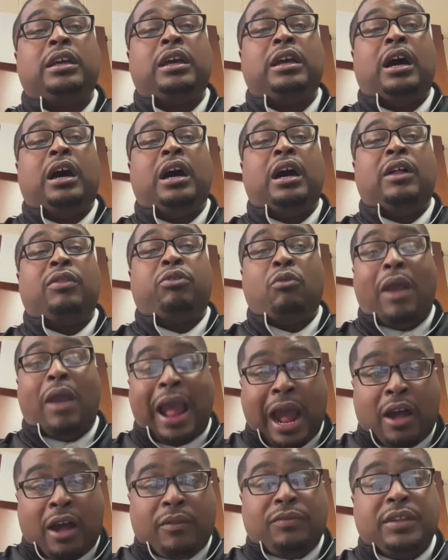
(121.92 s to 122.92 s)
uh,
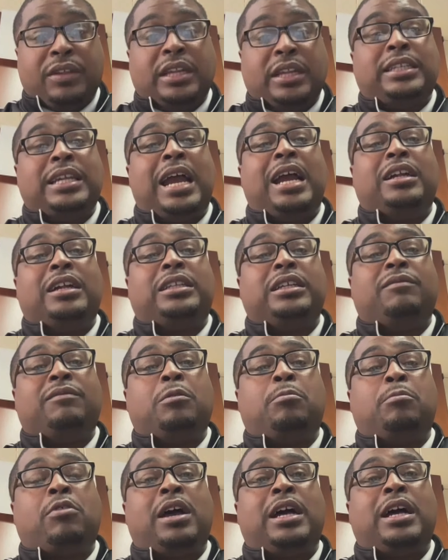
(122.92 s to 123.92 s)
throughout the entirety of the
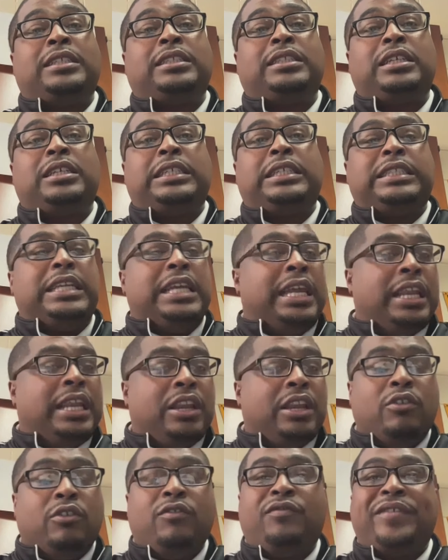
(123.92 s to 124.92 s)
process, any
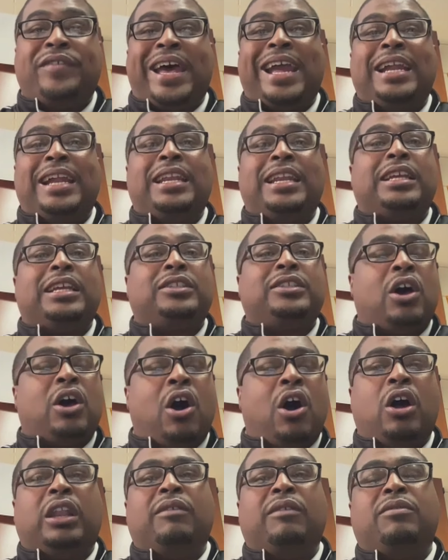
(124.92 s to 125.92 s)
new findings,
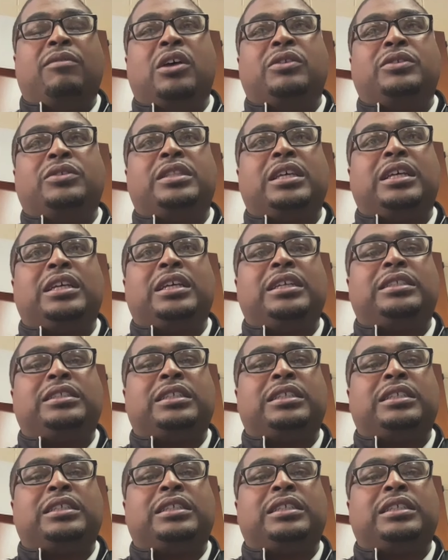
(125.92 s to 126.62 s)
all of those things.